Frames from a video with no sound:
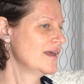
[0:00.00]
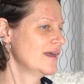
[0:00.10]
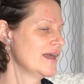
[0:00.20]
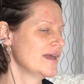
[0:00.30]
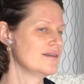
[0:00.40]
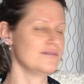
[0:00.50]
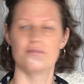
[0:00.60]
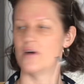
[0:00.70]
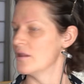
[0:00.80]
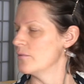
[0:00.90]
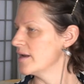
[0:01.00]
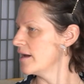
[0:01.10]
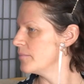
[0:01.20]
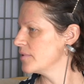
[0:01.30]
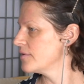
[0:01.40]
And follow it
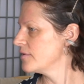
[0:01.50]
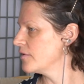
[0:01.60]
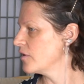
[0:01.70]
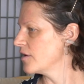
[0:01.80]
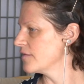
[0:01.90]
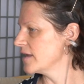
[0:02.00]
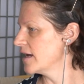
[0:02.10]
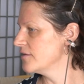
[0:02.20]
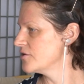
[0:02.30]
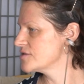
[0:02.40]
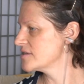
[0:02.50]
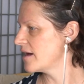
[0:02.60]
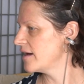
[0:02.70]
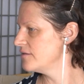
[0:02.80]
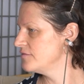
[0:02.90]
up on the other
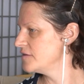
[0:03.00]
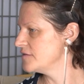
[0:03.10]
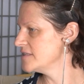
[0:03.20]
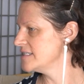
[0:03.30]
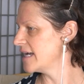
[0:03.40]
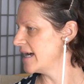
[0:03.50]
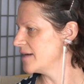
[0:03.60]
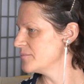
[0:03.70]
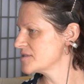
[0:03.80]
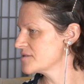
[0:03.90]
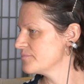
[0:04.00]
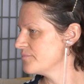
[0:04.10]
side, 50 taps.